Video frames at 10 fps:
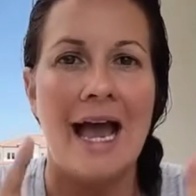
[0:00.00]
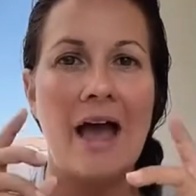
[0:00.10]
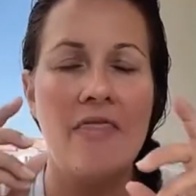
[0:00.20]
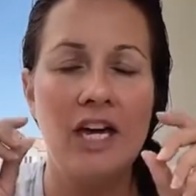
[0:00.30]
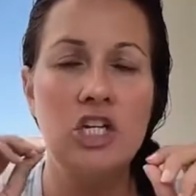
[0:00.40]

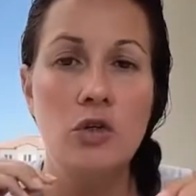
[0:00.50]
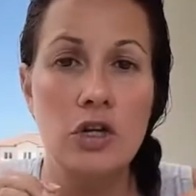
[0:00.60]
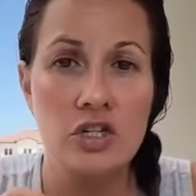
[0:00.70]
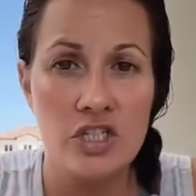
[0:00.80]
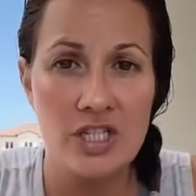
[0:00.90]
And then you
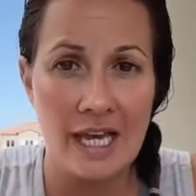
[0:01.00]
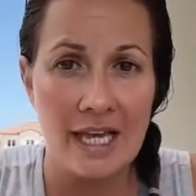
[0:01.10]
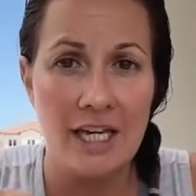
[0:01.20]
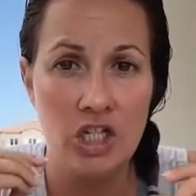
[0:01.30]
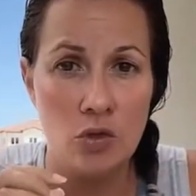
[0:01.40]

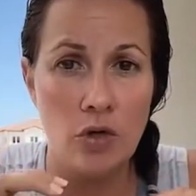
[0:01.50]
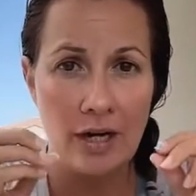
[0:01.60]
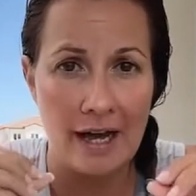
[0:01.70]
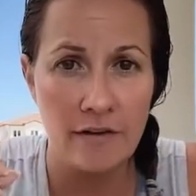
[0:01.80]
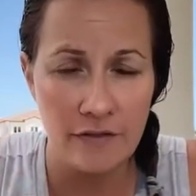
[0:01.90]
understand that you are
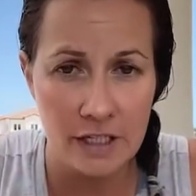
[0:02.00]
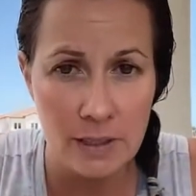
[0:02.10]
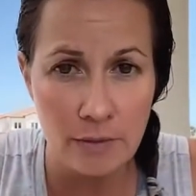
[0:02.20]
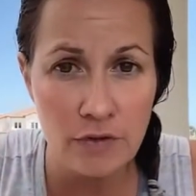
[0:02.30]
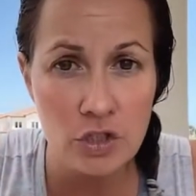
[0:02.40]
not a
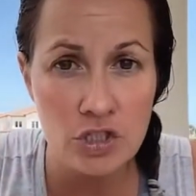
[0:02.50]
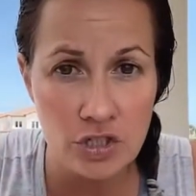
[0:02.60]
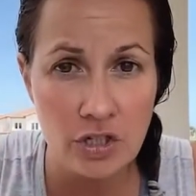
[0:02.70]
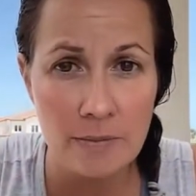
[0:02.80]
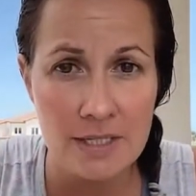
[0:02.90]
victim of your
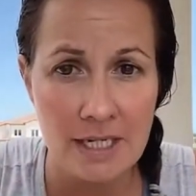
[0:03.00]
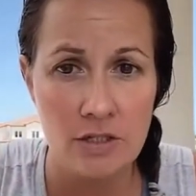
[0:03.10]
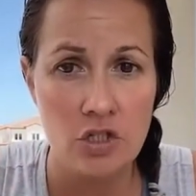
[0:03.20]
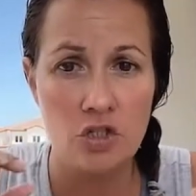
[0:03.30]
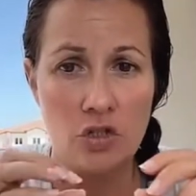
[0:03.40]
circumstances.